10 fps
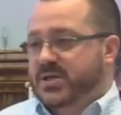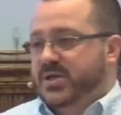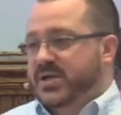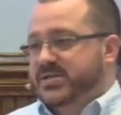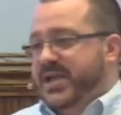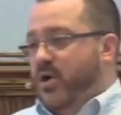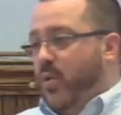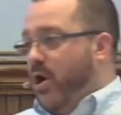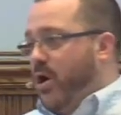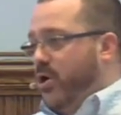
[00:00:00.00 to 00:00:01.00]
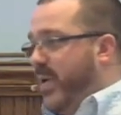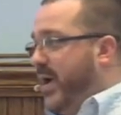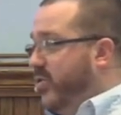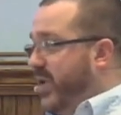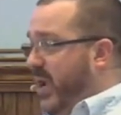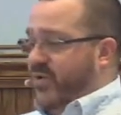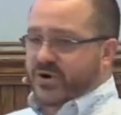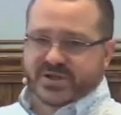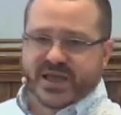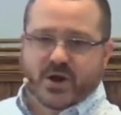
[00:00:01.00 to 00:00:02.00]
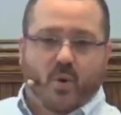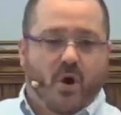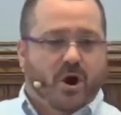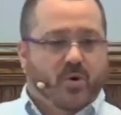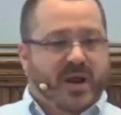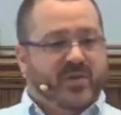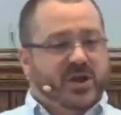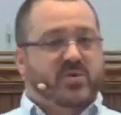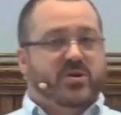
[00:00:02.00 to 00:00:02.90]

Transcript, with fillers: Take a walk around your neighborhood. Take a walk around the community.